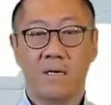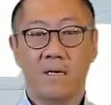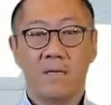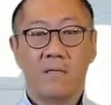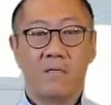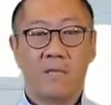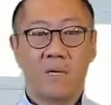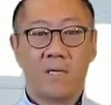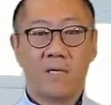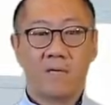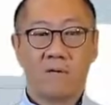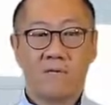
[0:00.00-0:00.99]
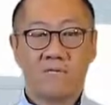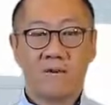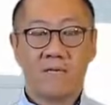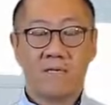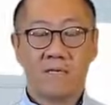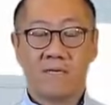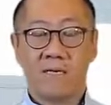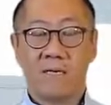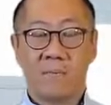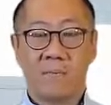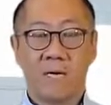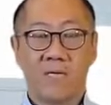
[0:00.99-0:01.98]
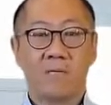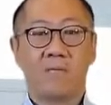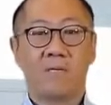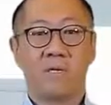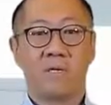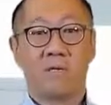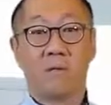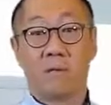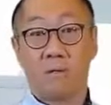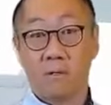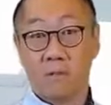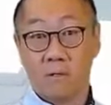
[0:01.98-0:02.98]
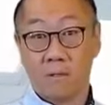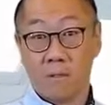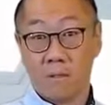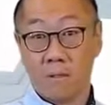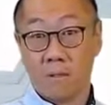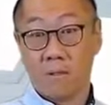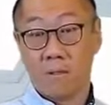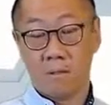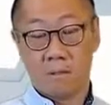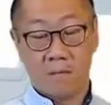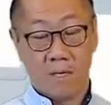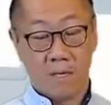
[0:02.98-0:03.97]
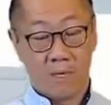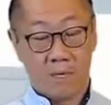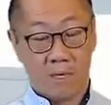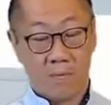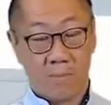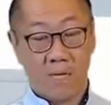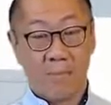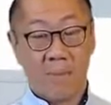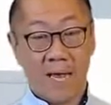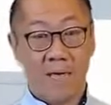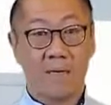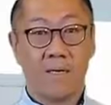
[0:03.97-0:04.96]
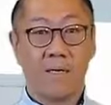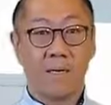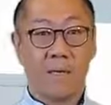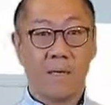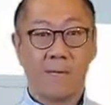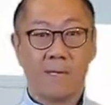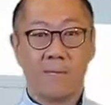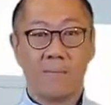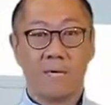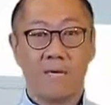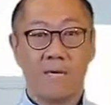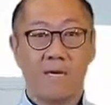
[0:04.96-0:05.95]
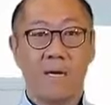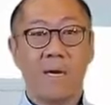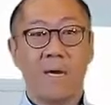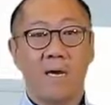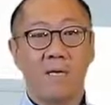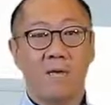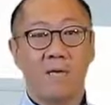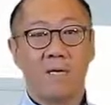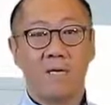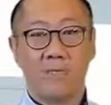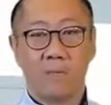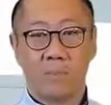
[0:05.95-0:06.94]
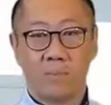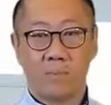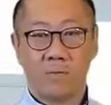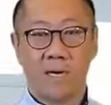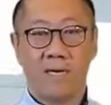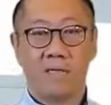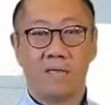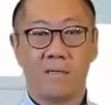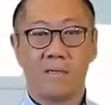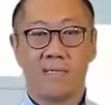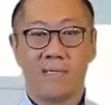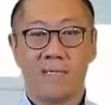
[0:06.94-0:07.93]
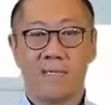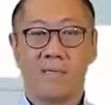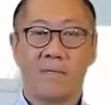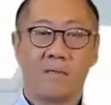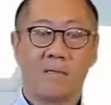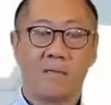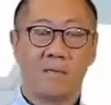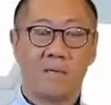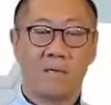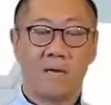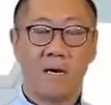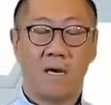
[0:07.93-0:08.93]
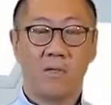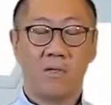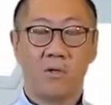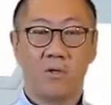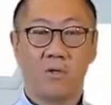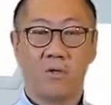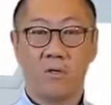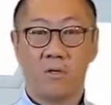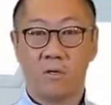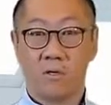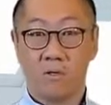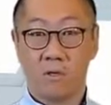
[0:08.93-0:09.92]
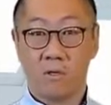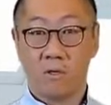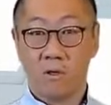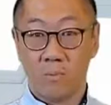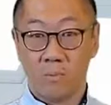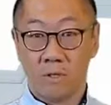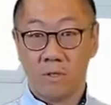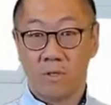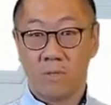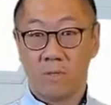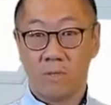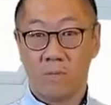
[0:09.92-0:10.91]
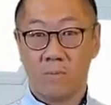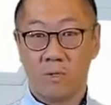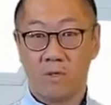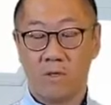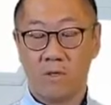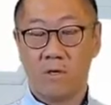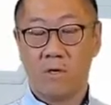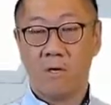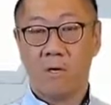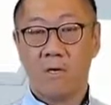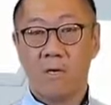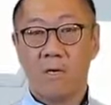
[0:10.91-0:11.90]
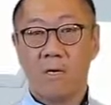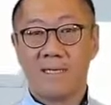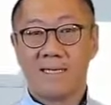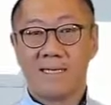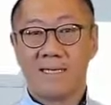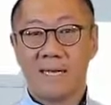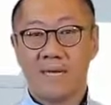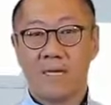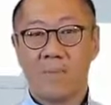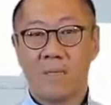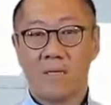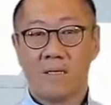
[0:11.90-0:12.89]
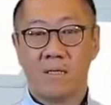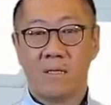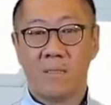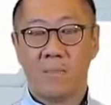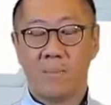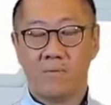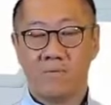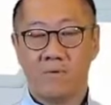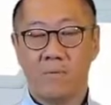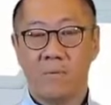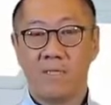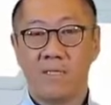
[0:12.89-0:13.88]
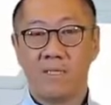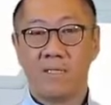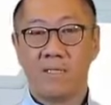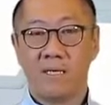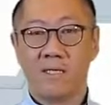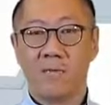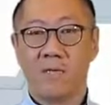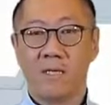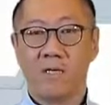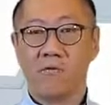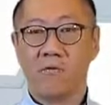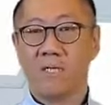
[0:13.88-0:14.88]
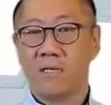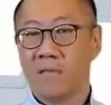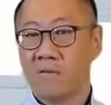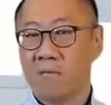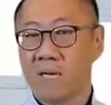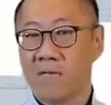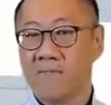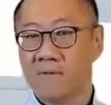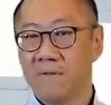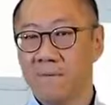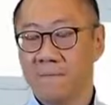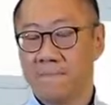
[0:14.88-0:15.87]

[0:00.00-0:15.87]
So whether you're an investor seeking better returns or you're a bank and lending money and looking to protect the risk to your loan book more, sustainability performance is increasingly relevant.